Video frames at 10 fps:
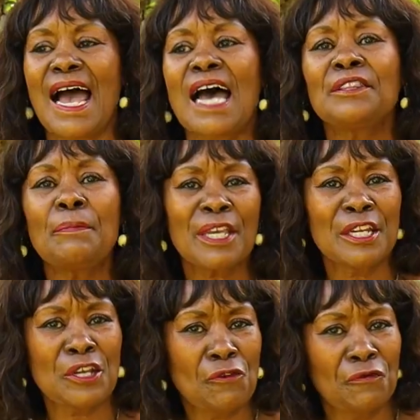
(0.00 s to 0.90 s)
At the
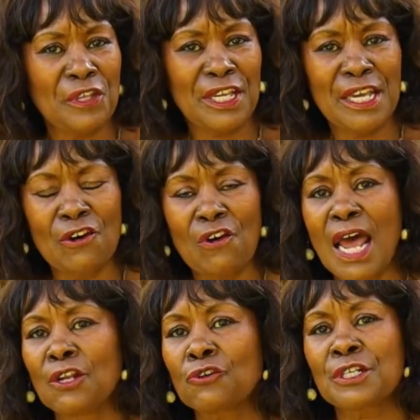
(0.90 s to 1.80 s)
beginning of the year, I
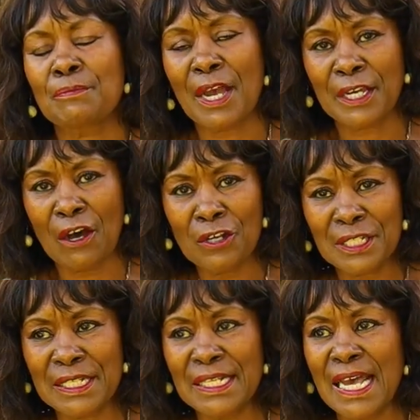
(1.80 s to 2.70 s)
looked at my
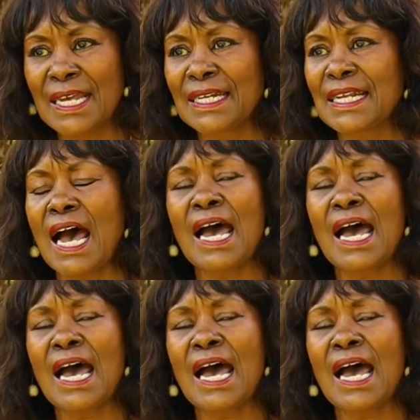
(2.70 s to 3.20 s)
garden and